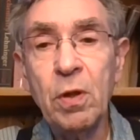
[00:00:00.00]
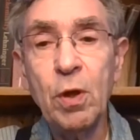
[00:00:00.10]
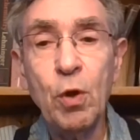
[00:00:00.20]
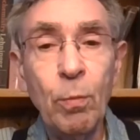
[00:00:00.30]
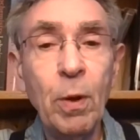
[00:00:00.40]

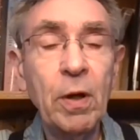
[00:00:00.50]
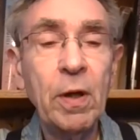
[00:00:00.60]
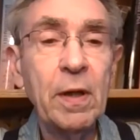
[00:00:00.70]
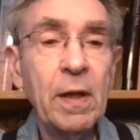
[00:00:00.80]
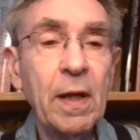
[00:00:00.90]
humor
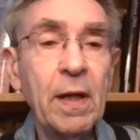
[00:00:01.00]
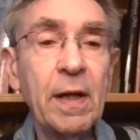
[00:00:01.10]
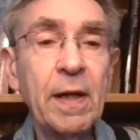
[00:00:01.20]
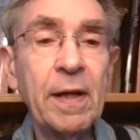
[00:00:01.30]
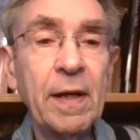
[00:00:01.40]

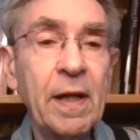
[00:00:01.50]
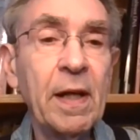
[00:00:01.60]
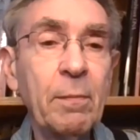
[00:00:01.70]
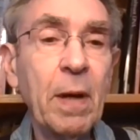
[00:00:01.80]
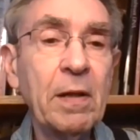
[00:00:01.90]

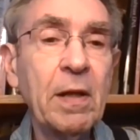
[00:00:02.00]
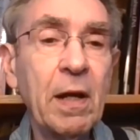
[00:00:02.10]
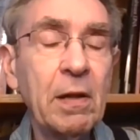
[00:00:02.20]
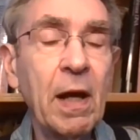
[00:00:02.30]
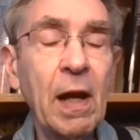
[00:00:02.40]
in my
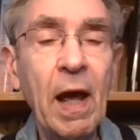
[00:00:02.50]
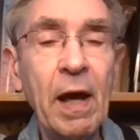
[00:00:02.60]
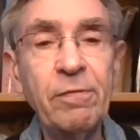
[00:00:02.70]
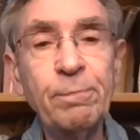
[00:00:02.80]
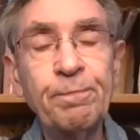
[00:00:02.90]
day-to-day life.